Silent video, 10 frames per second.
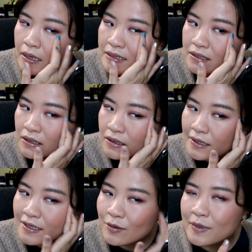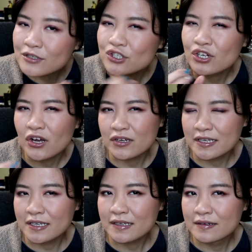It's a little bit
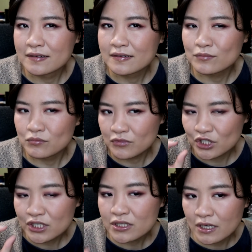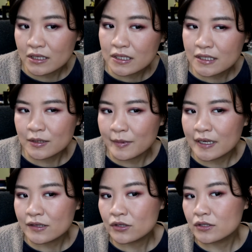chunky, just a little
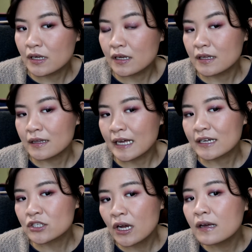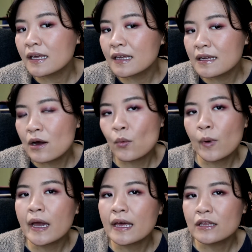bit. Like chunky in a
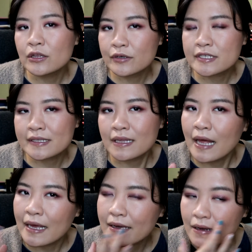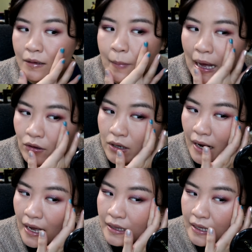way it looks like a powder
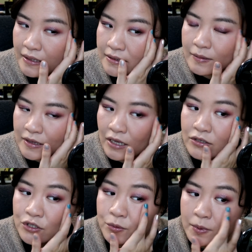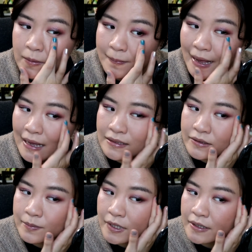highlight. Not super bad,
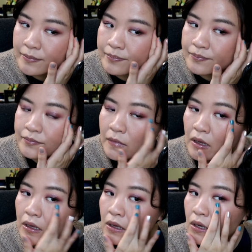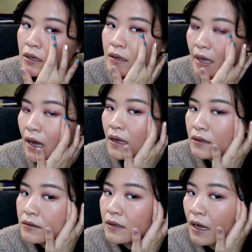but yeah,
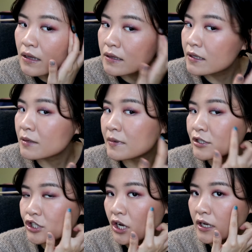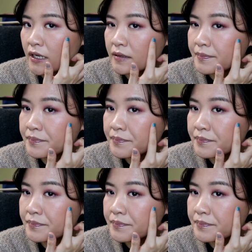a little bit chunky.